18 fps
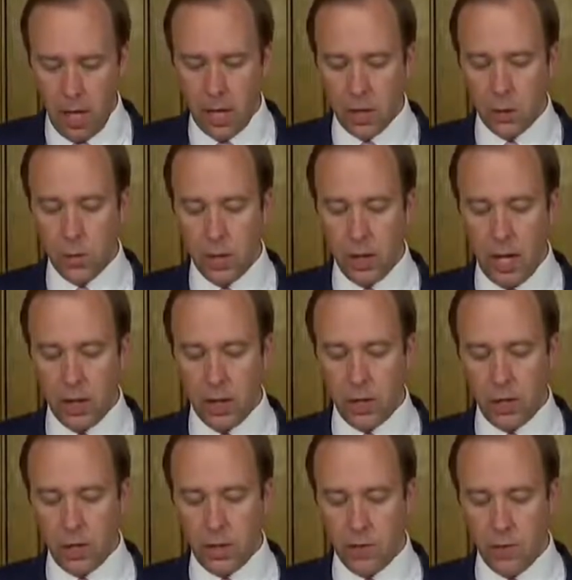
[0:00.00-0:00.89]
As we
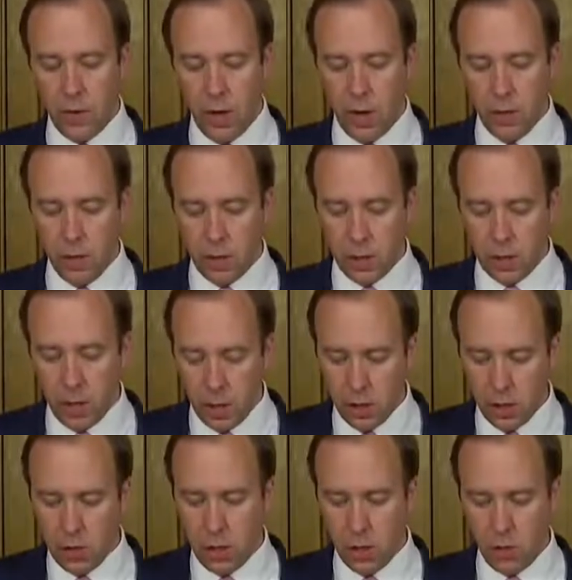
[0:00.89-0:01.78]
get this virus
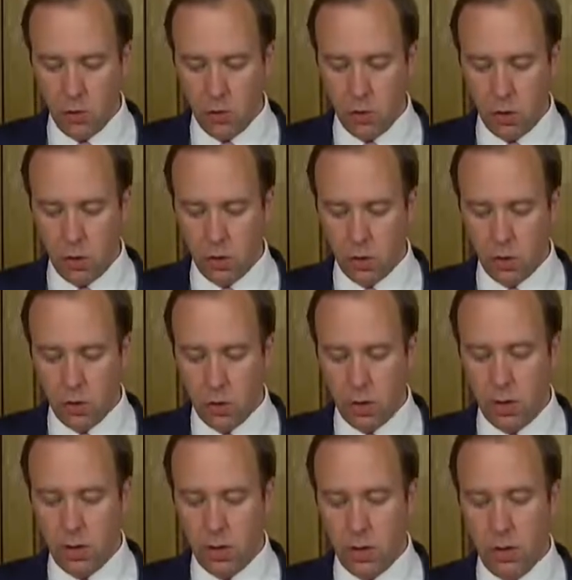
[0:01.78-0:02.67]
under control,
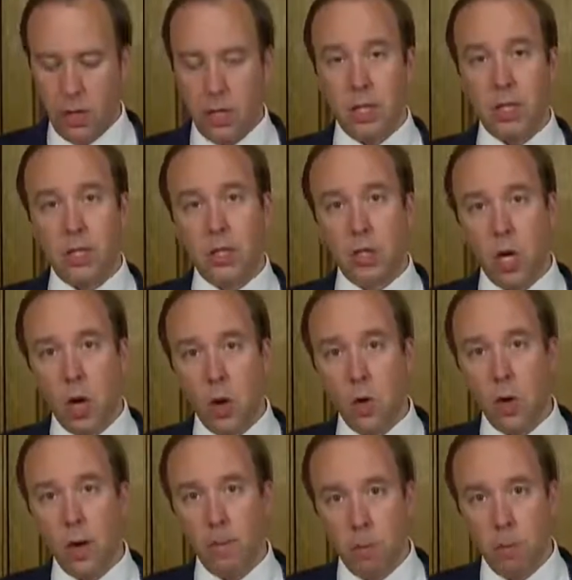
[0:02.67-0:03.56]
it is
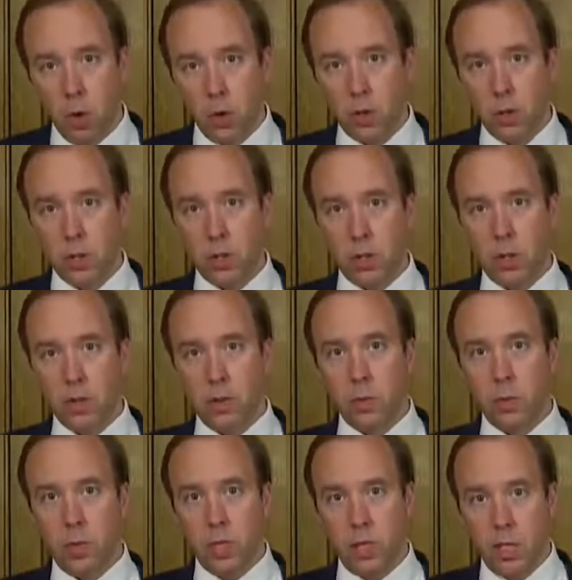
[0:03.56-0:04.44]
so important
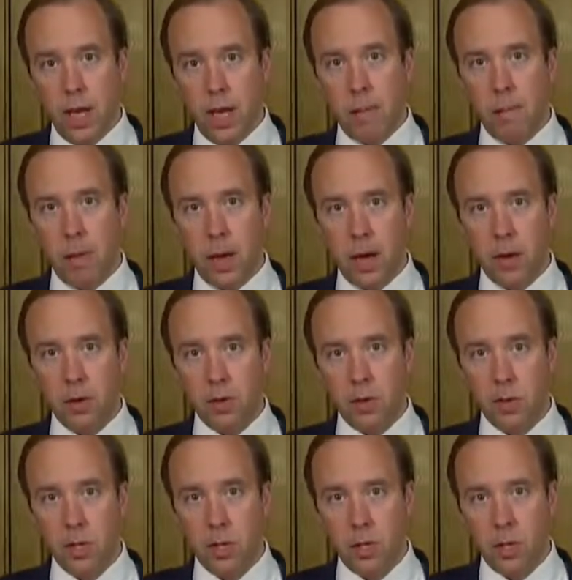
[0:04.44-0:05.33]
that we stamp
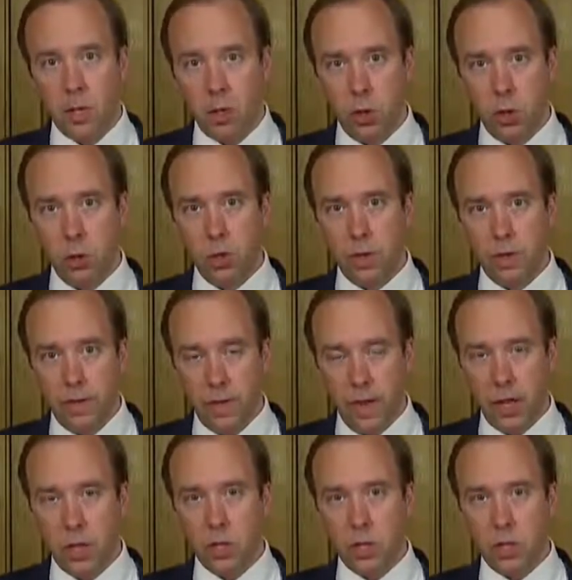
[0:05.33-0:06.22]
out new
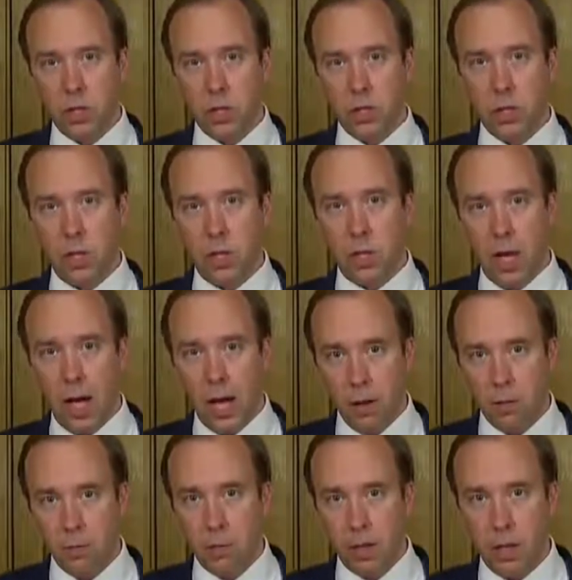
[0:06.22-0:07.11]
infections and
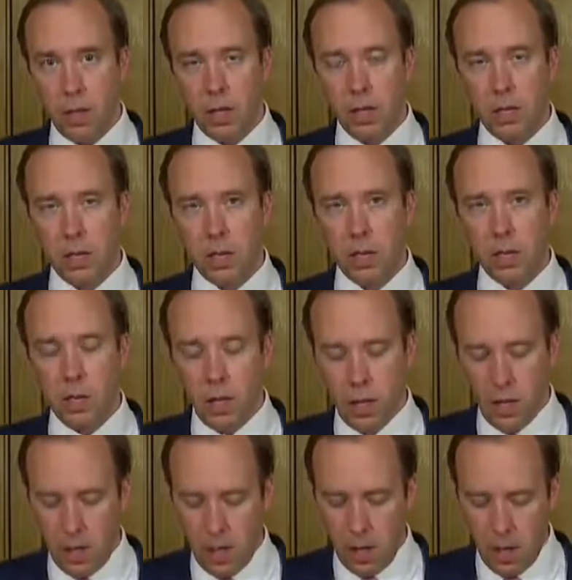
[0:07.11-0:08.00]
outbreaks.
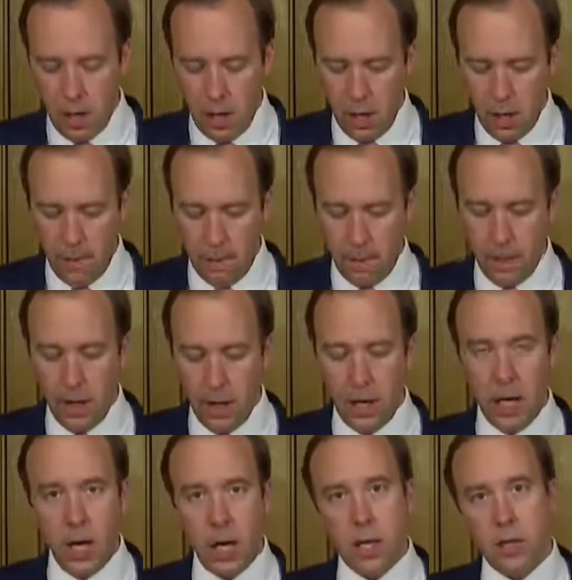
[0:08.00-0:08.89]

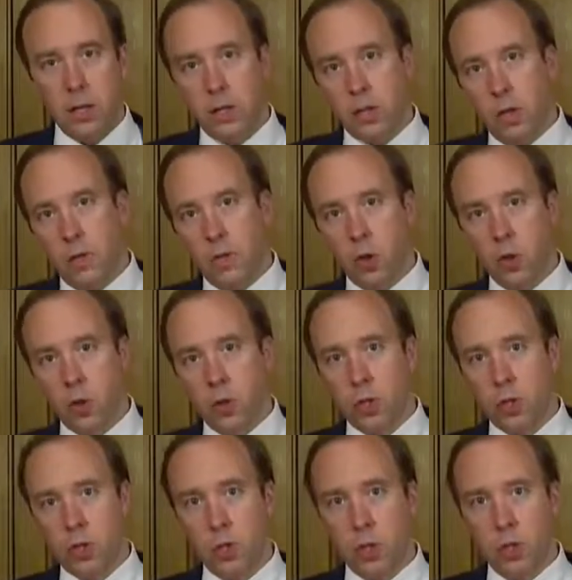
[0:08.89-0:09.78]
And of
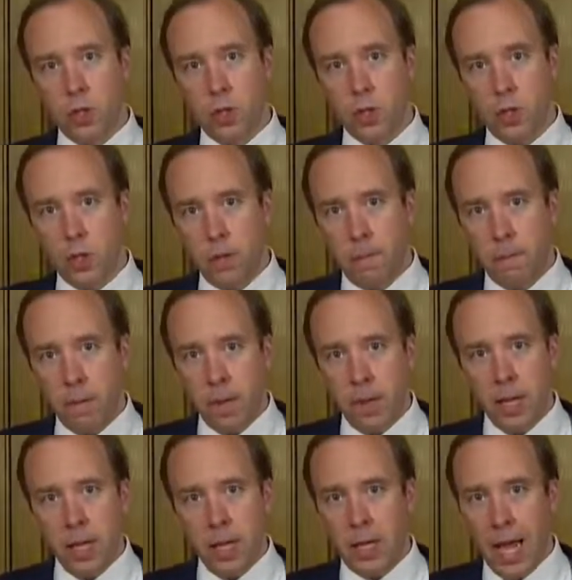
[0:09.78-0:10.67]
course,
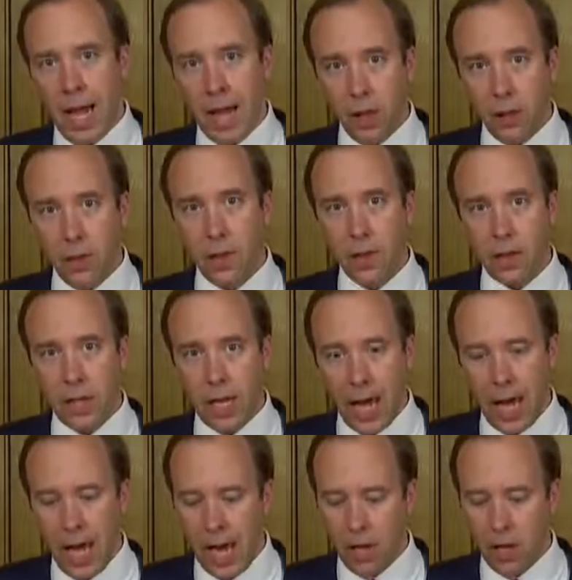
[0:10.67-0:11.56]
in health and
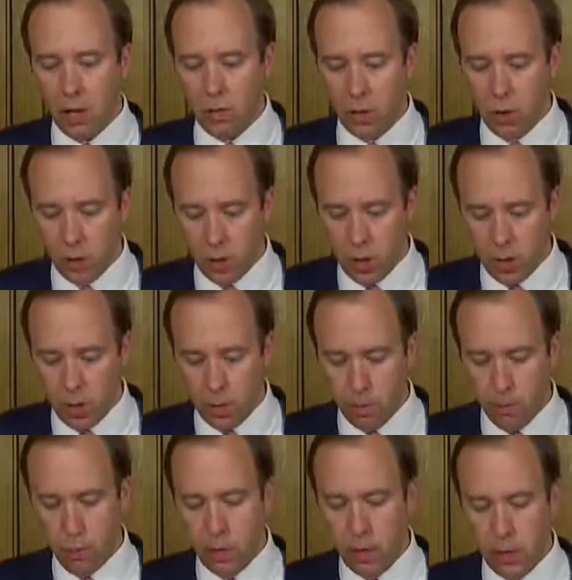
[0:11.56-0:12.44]
care, you do this
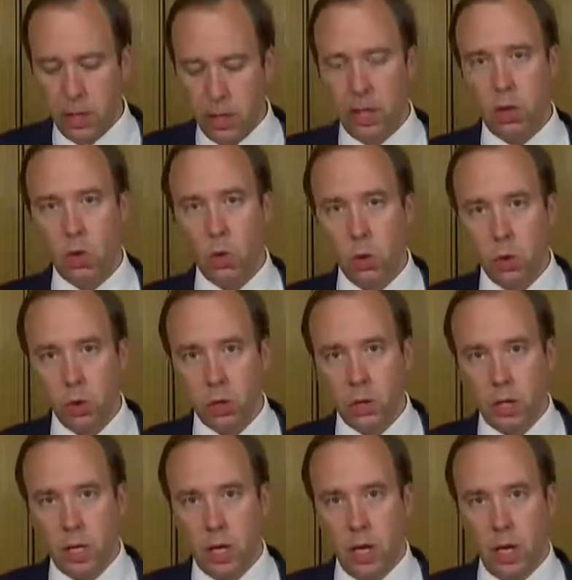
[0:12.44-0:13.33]
brilliantly all
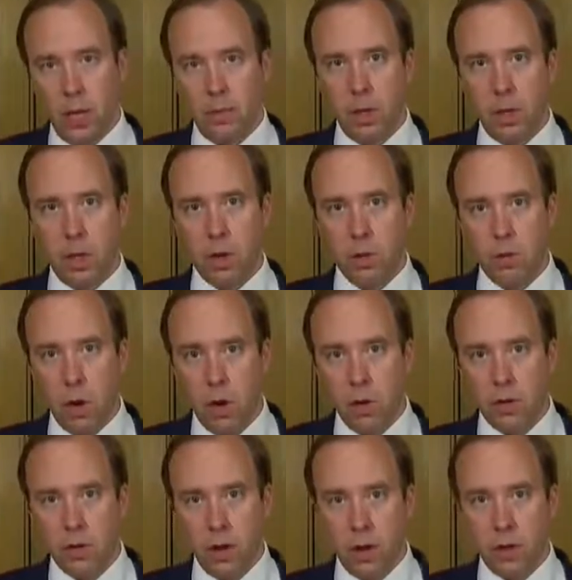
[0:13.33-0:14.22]
the time, and
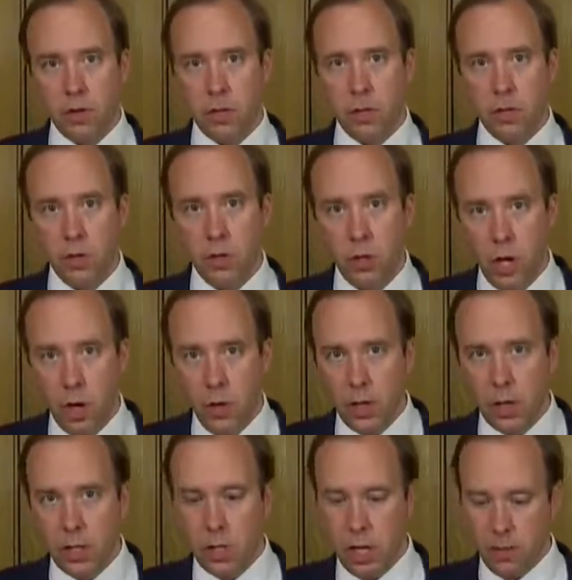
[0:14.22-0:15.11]
coronavirus is
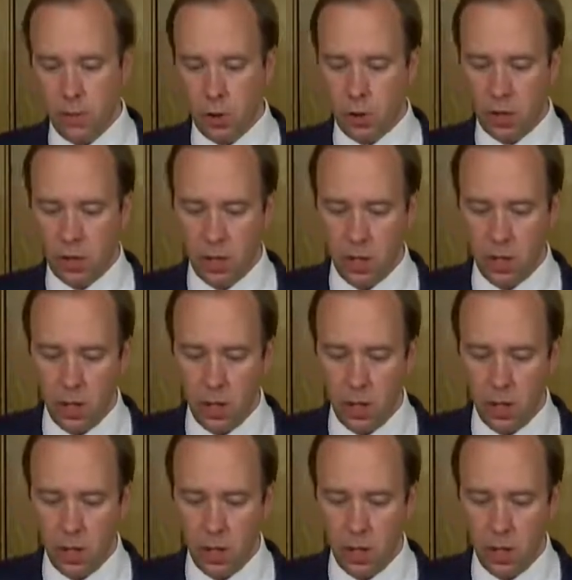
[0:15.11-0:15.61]
no exception.